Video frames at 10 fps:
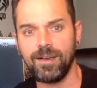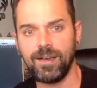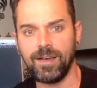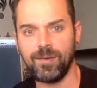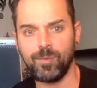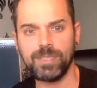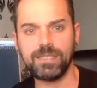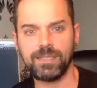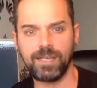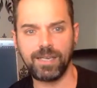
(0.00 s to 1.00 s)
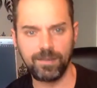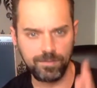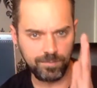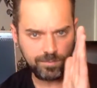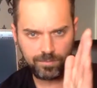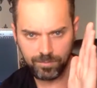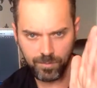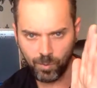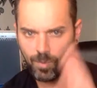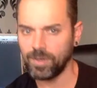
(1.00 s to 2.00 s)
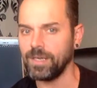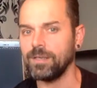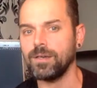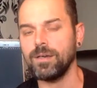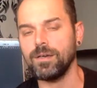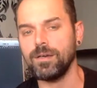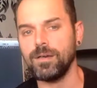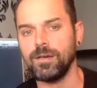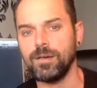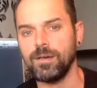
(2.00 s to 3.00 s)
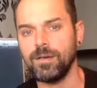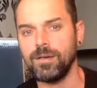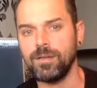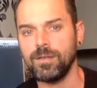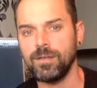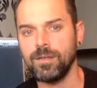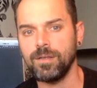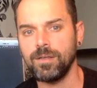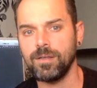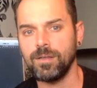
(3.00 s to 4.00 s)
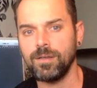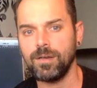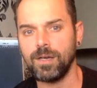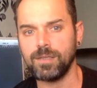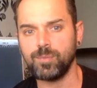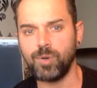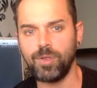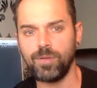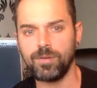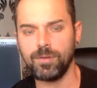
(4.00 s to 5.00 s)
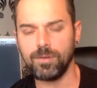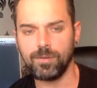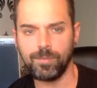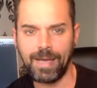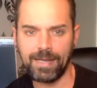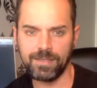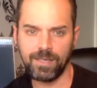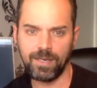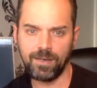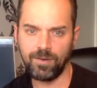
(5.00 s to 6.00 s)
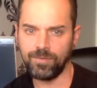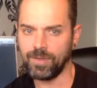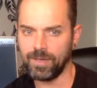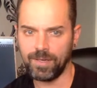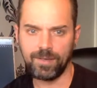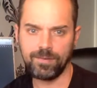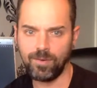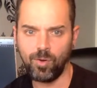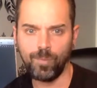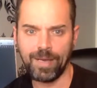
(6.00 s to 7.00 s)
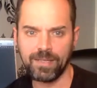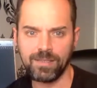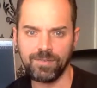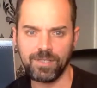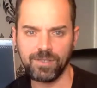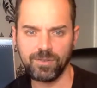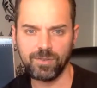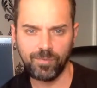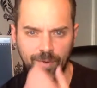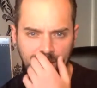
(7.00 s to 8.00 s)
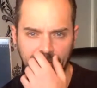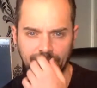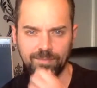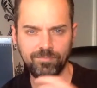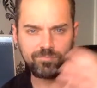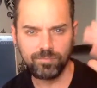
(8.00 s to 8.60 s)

and recently working as product manager of the OMEG division, so bringing